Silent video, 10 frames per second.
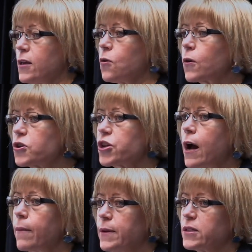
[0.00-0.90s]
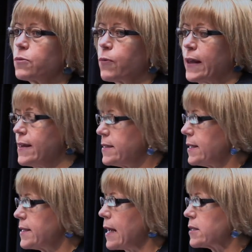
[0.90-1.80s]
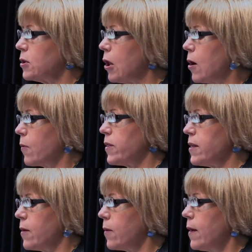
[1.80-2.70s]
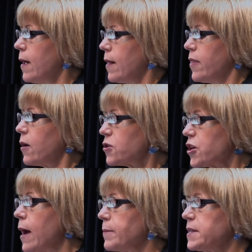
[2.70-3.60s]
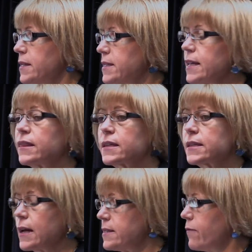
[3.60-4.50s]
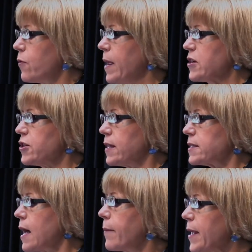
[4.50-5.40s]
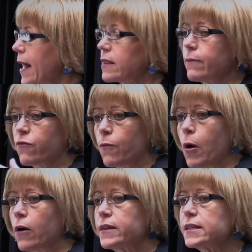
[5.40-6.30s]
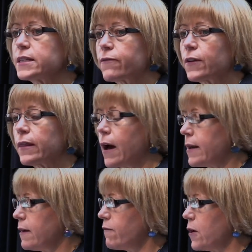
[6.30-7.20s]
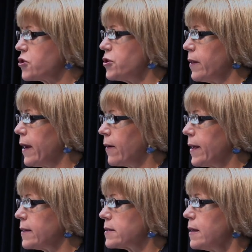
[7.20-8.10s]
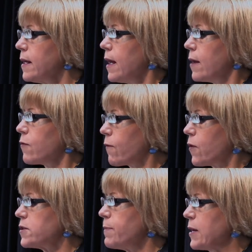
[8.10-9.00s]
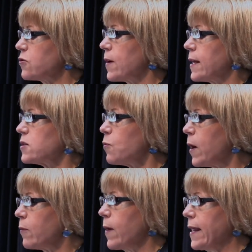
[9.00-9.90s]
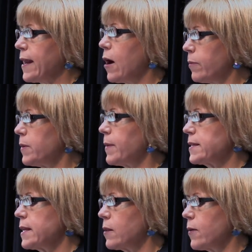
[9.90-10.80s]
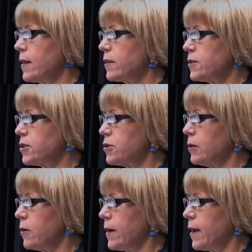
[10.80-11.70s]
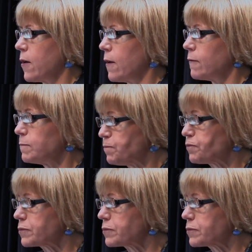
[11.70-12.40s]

Your job is to bring these execs along with you. Their job is to synthesize information that's coming at them from all these different line and functional areas. And reverse mentoring is one way to help them accelerate their digital learning curve.